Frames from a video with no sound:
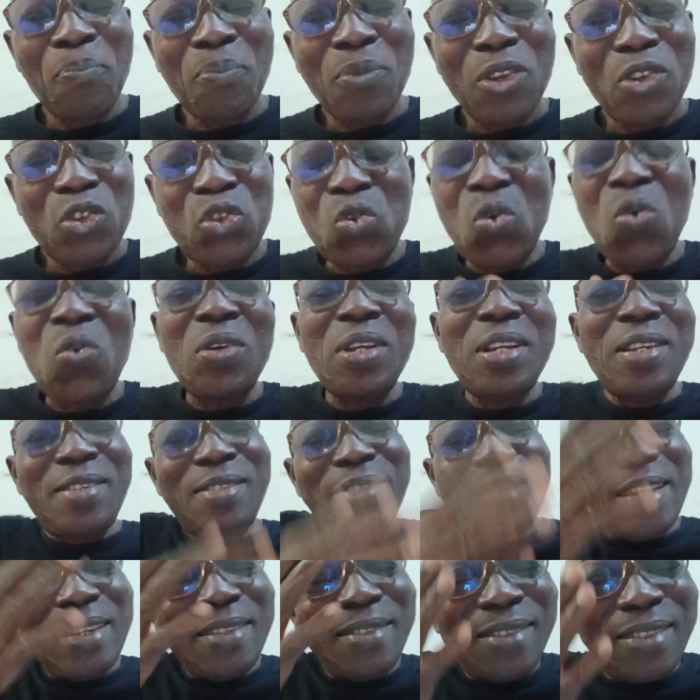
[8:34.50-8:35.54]
So
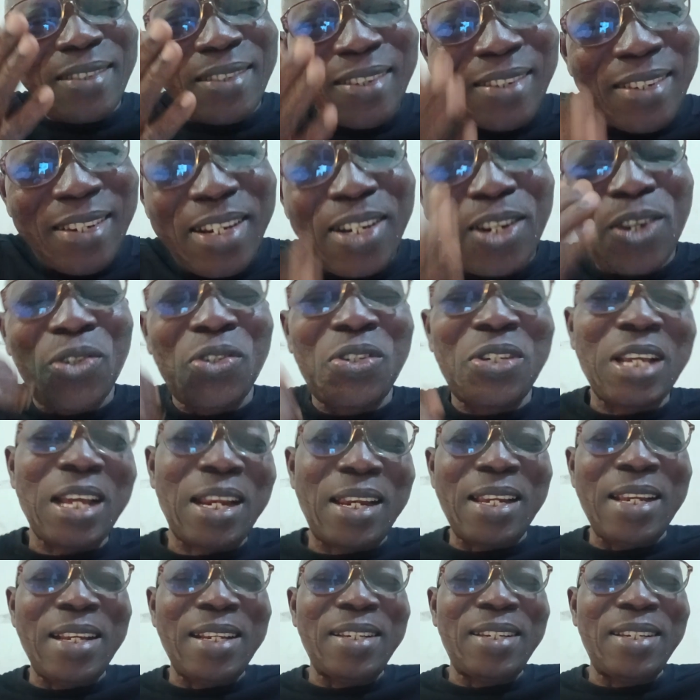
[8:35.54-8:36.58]
it's a serious
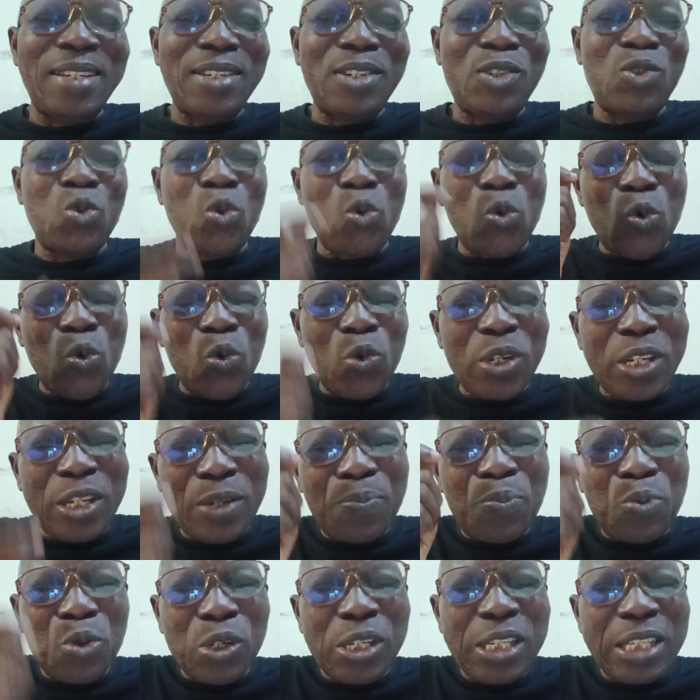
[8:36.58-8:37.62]
challenge to
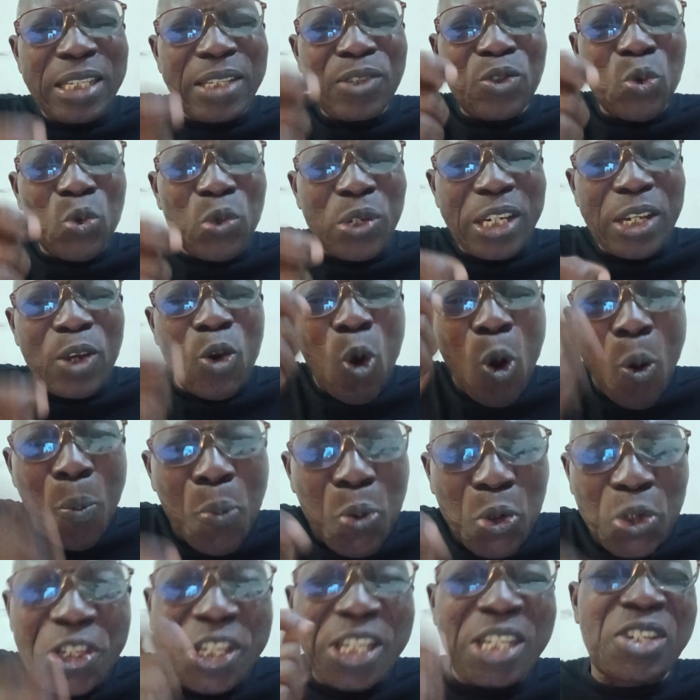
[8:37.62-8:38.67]
the
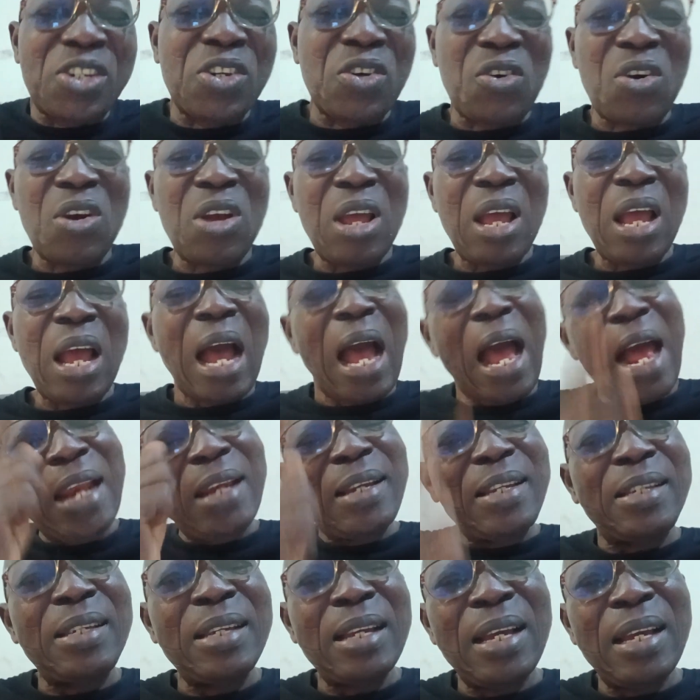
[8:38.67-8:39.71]
opposition.
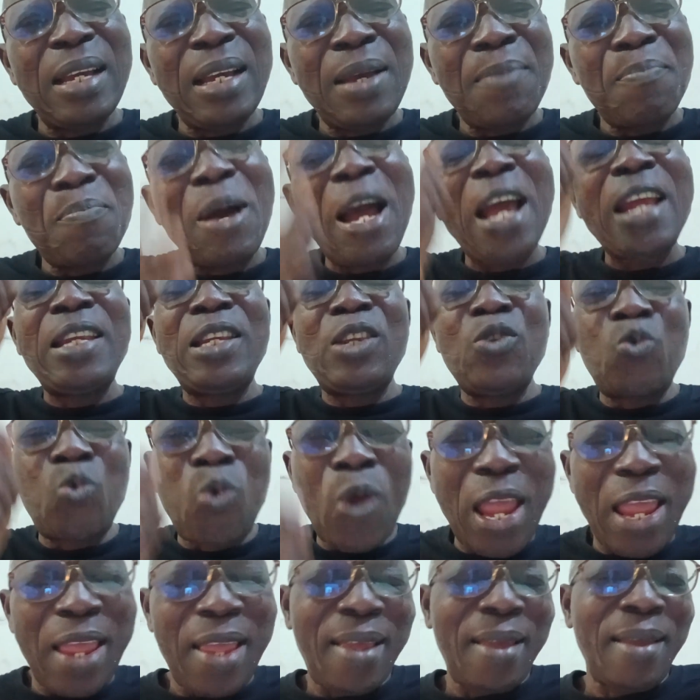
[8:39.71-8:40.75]
And by the
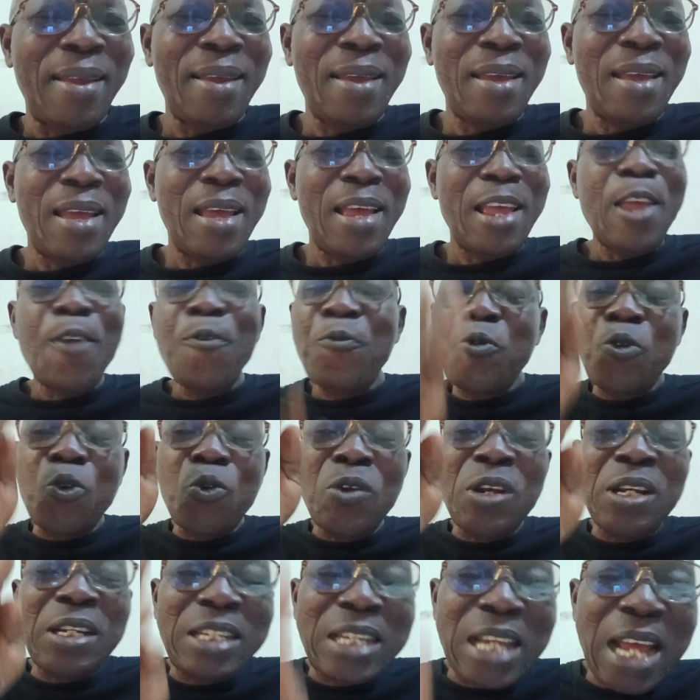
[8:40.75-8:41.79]
way, if you
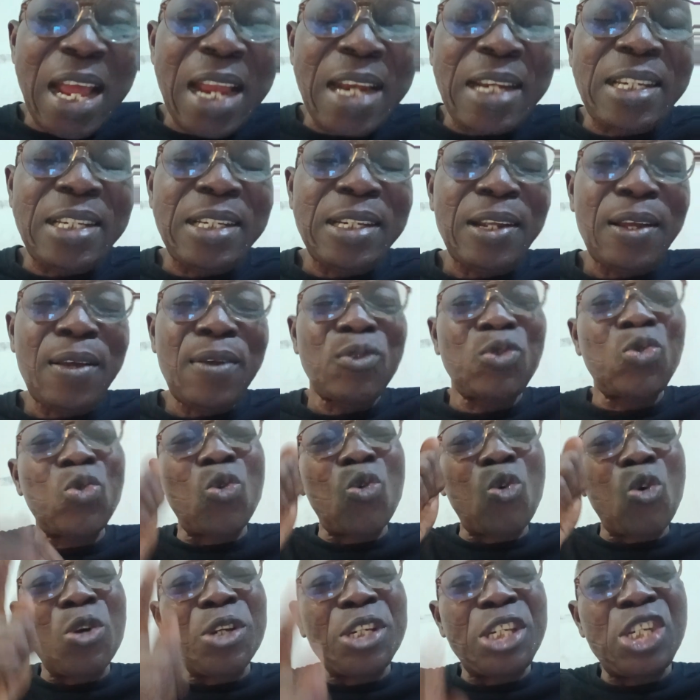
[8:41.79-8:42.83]
intend to
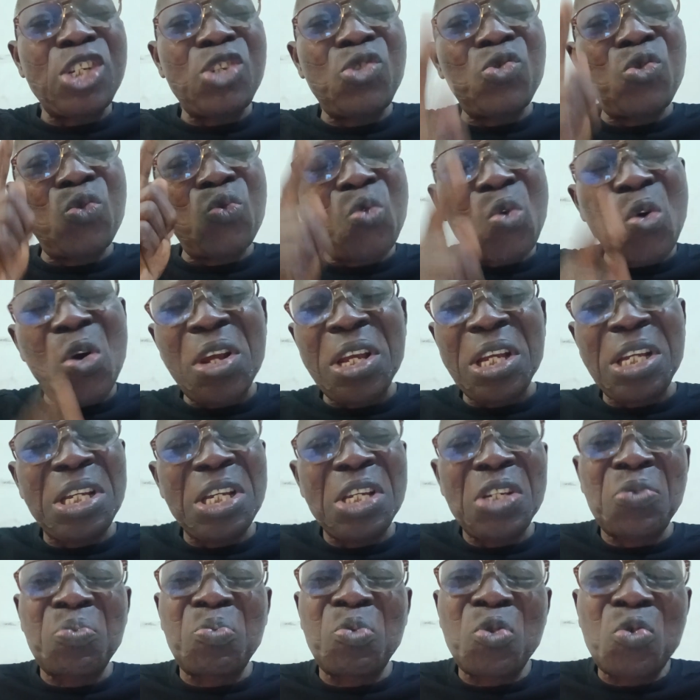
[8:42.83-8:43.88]
continue war
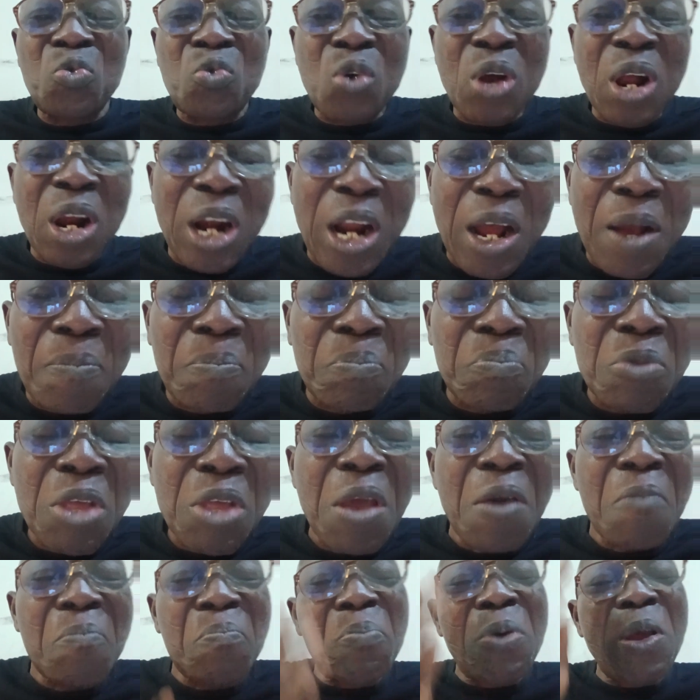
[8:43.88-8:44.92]
against Boko Haram,
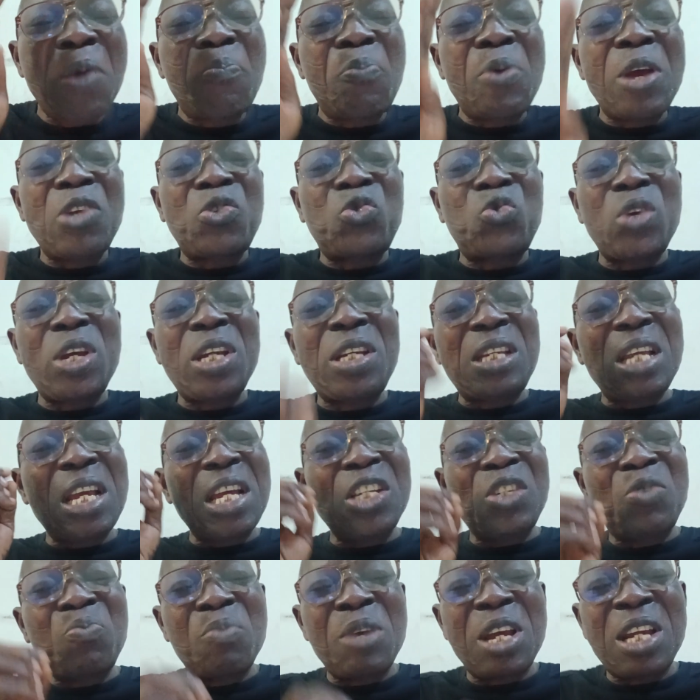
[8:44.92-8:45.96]
perpetuate
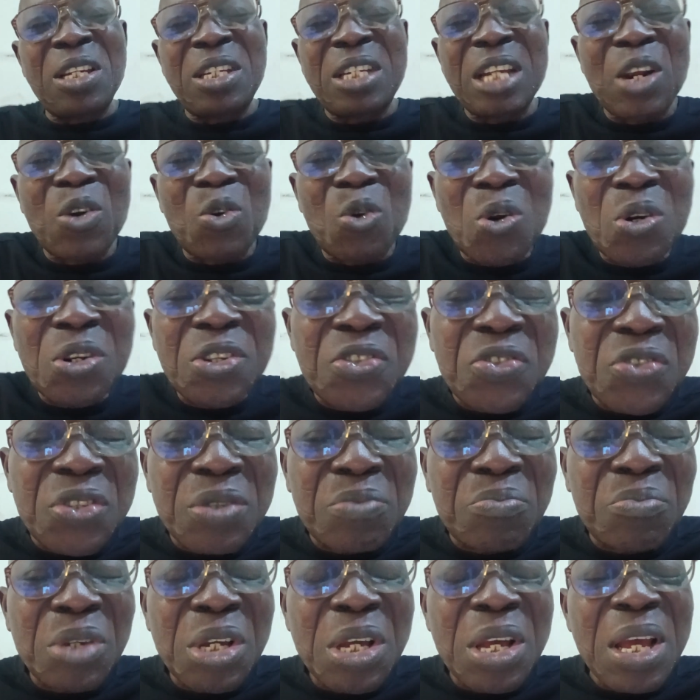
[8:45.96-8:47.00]
herdsmen
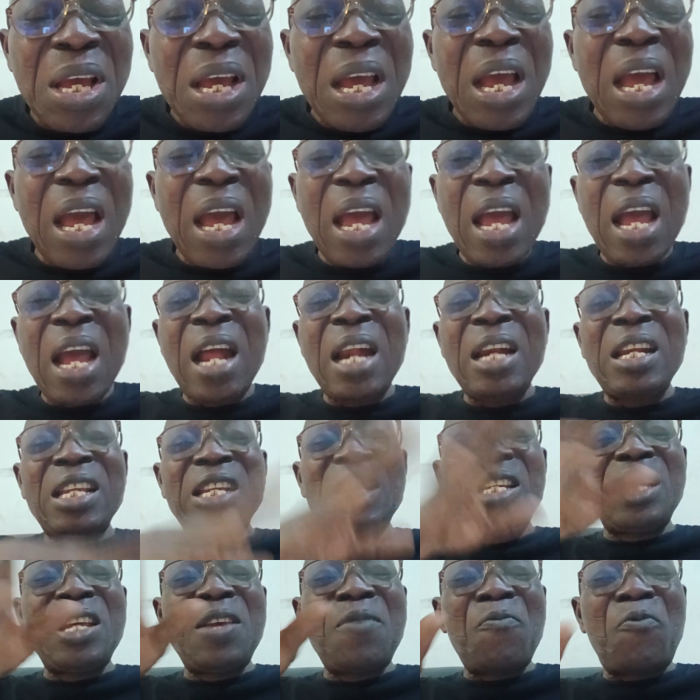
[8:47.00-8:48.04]
terrorism,
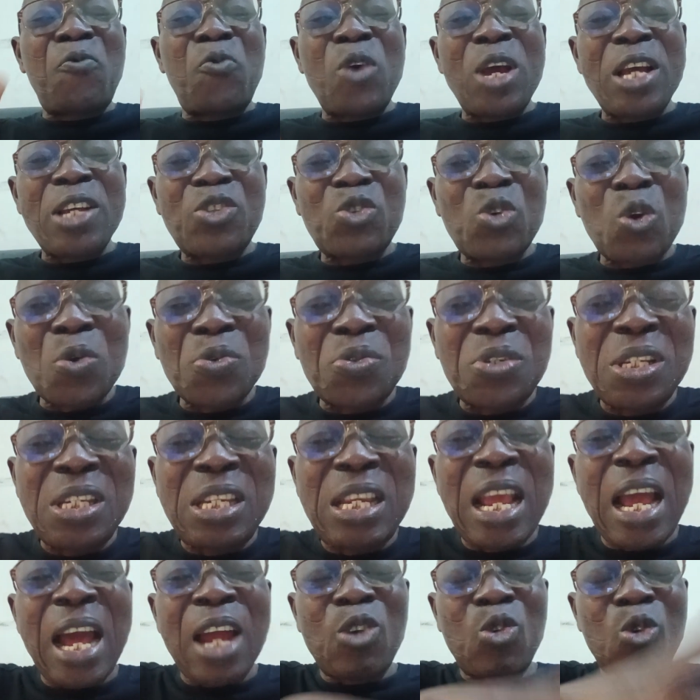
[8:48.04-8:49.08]
redeem fuel
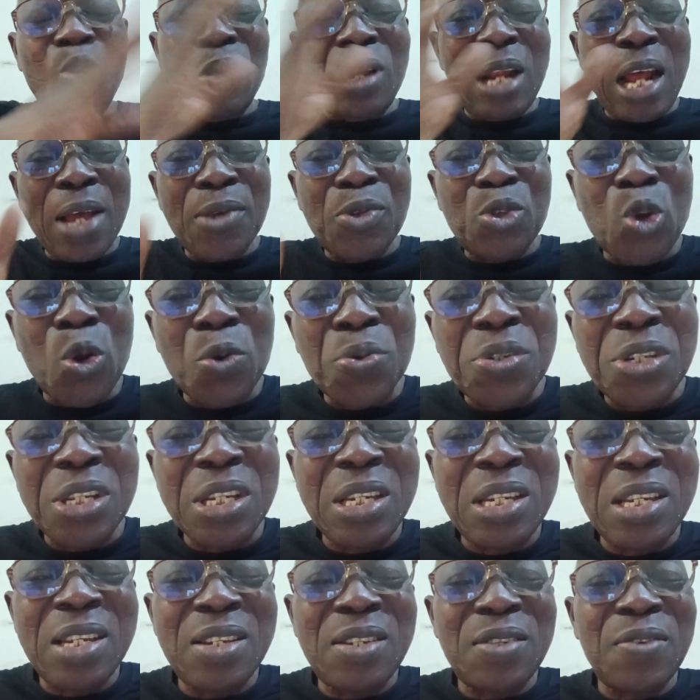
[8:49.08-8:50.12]
subsidy and other
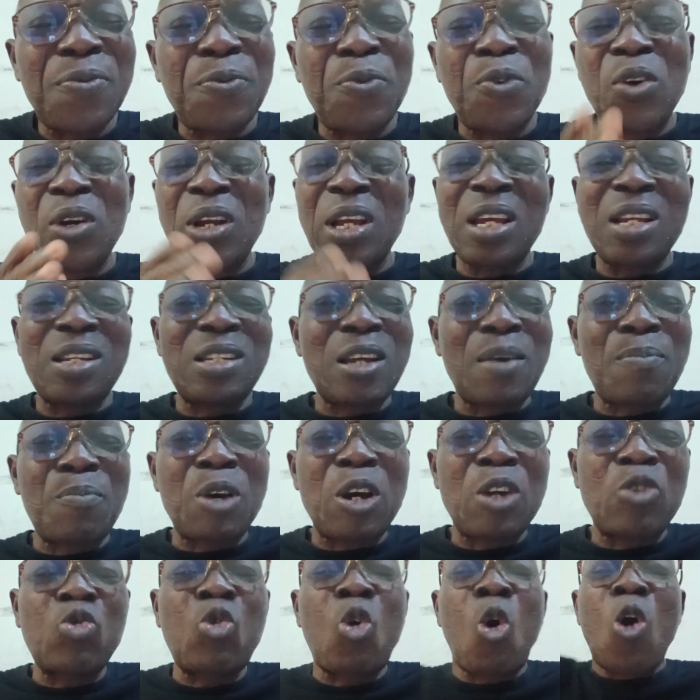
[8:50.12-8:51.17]
subsidies, forget
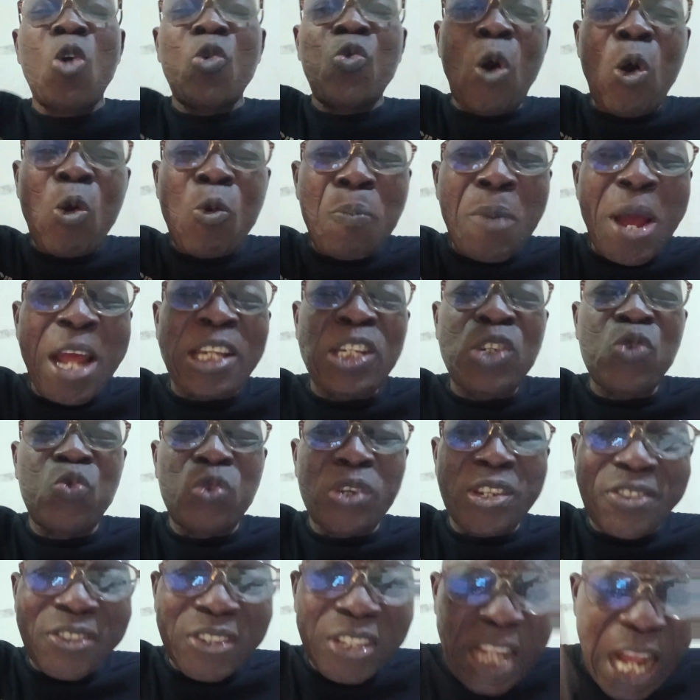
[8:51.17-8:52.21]
about it. God Almighty
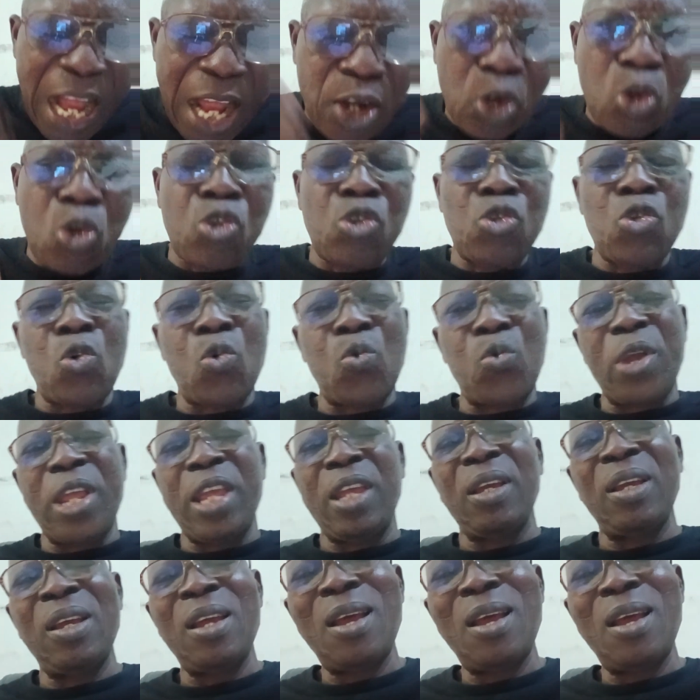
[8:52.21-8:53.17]
will stand on your way.